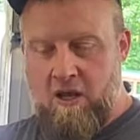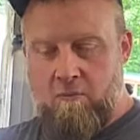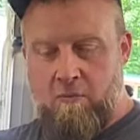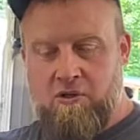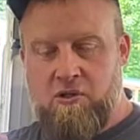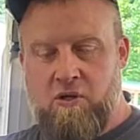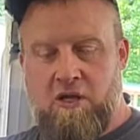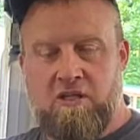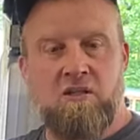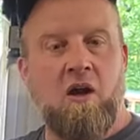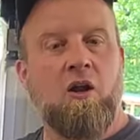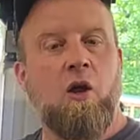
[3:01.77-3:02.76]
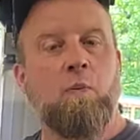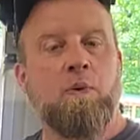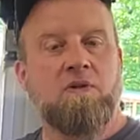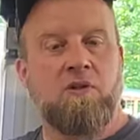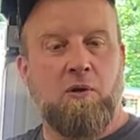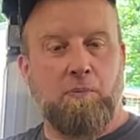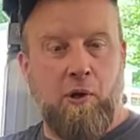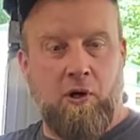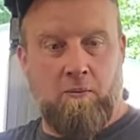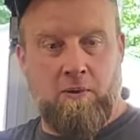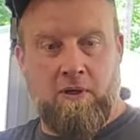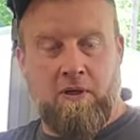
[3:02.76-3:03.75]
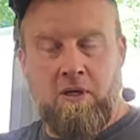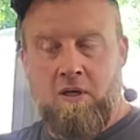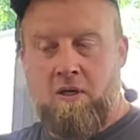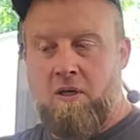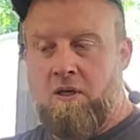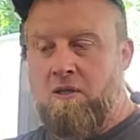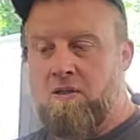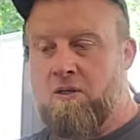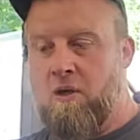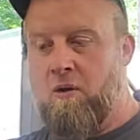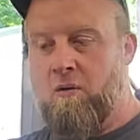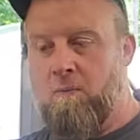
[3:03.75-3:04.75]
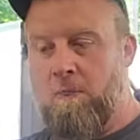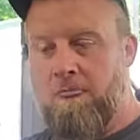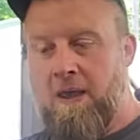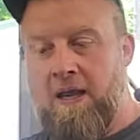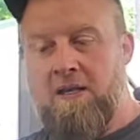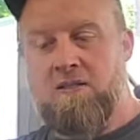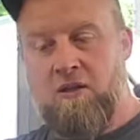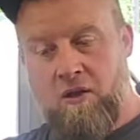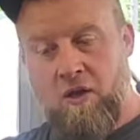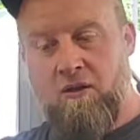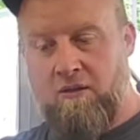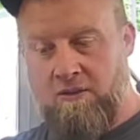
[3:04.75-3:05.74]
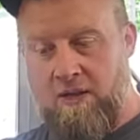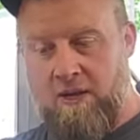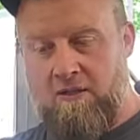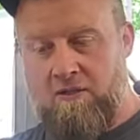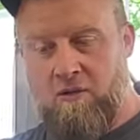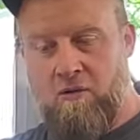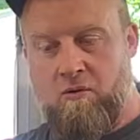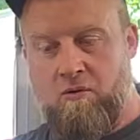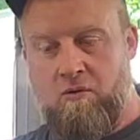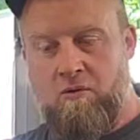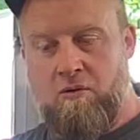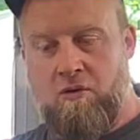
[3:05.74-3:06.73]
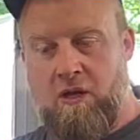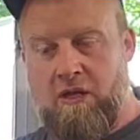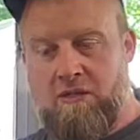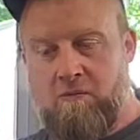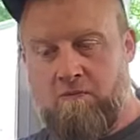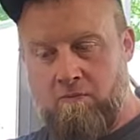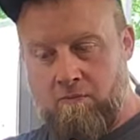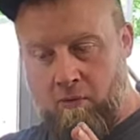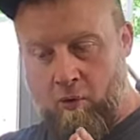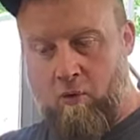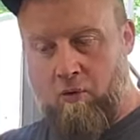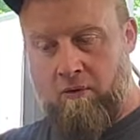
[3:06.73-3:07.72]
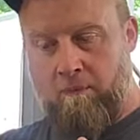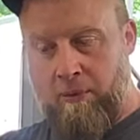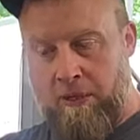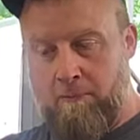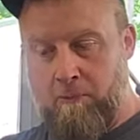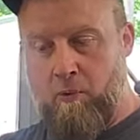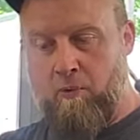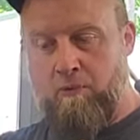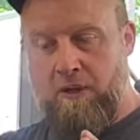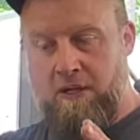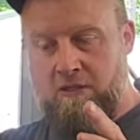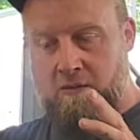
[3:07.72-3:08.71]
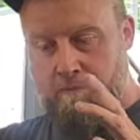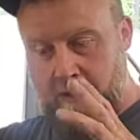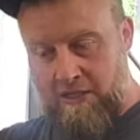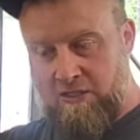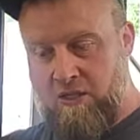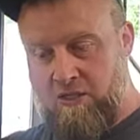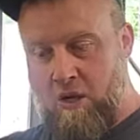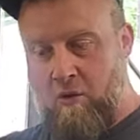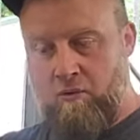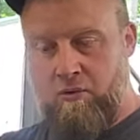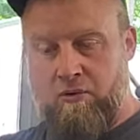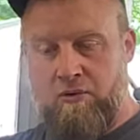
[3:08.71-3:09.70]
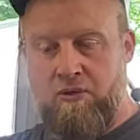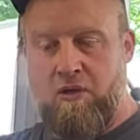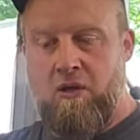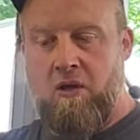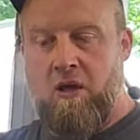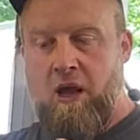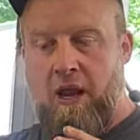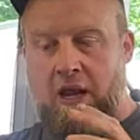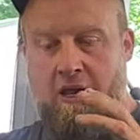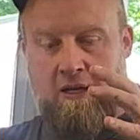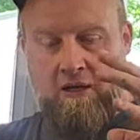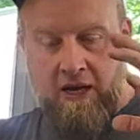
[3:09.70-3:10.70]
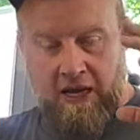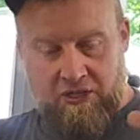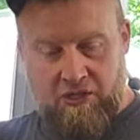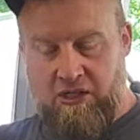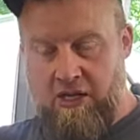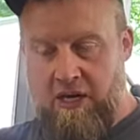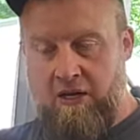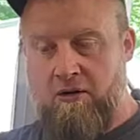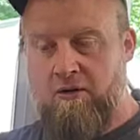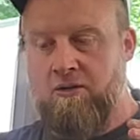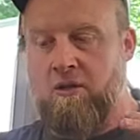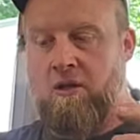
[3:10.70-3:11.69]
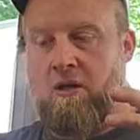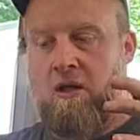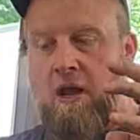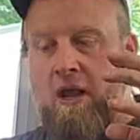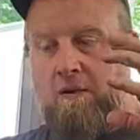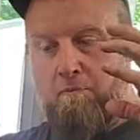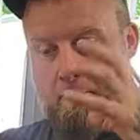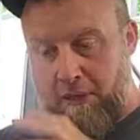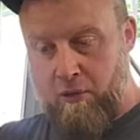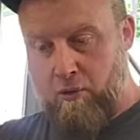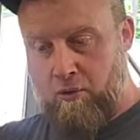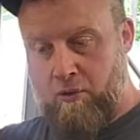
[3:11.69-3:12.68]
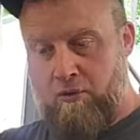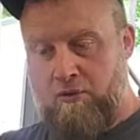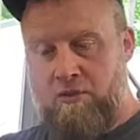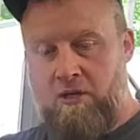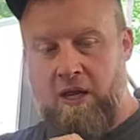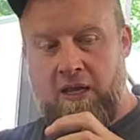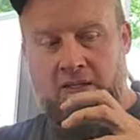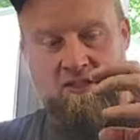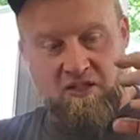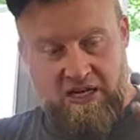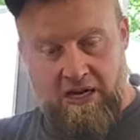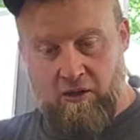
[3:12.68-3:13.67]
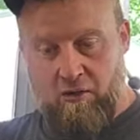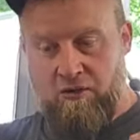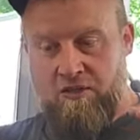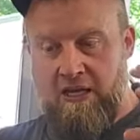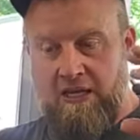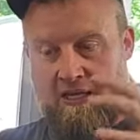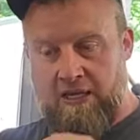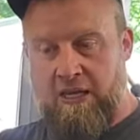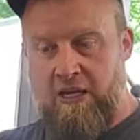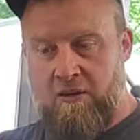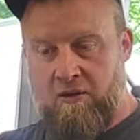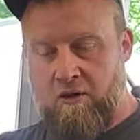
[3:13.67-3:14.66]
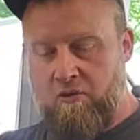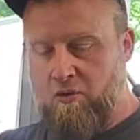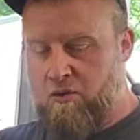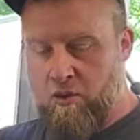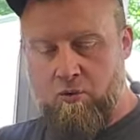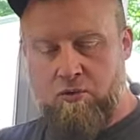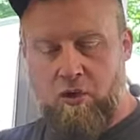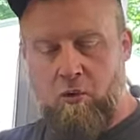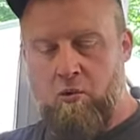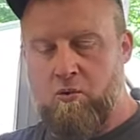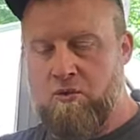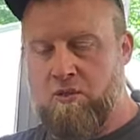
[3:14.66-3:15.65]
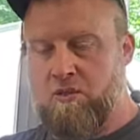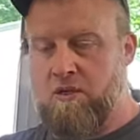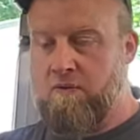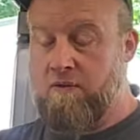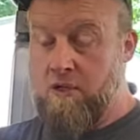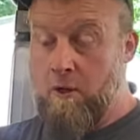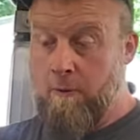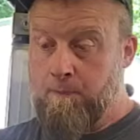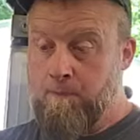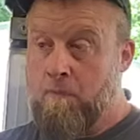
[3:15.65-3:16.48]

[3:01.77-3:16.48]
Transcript: but it's not open to the public. So that is another thing. So it's more people that's business owners and educators and builders and sellers that can get in there. There's new tools and stuff. So